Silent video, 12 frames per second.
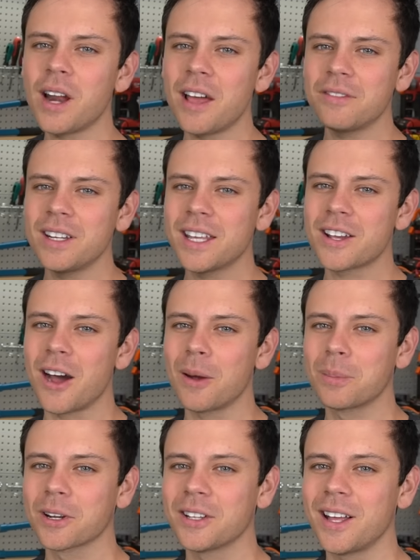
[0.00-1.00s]
have any
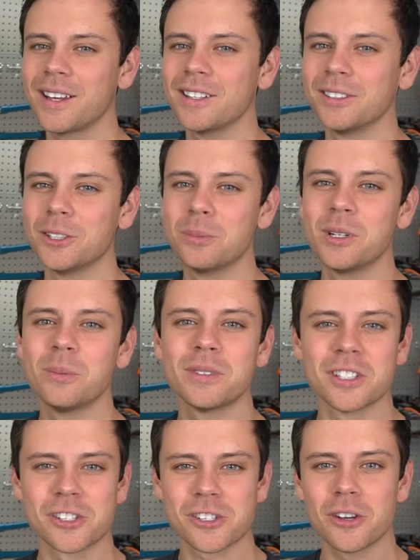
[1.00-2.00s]
copper clad aluminum
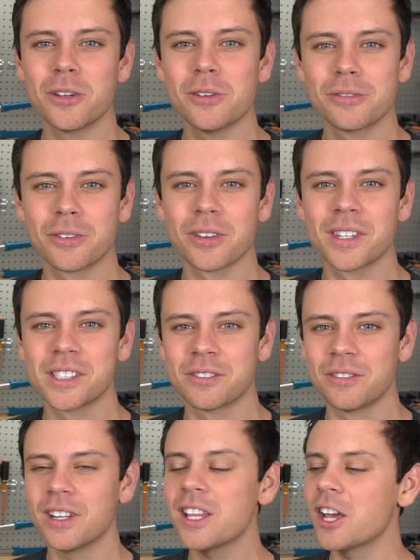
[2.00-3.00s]
to show you for this
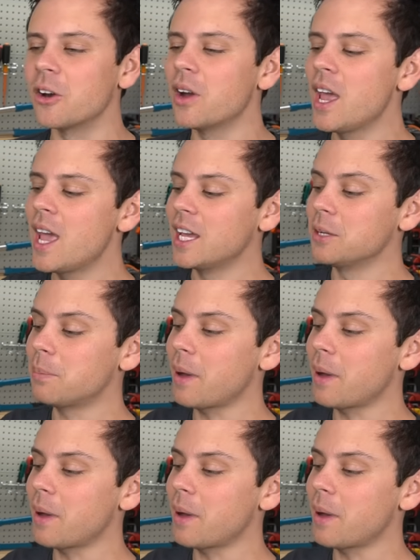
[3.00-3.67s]
video. In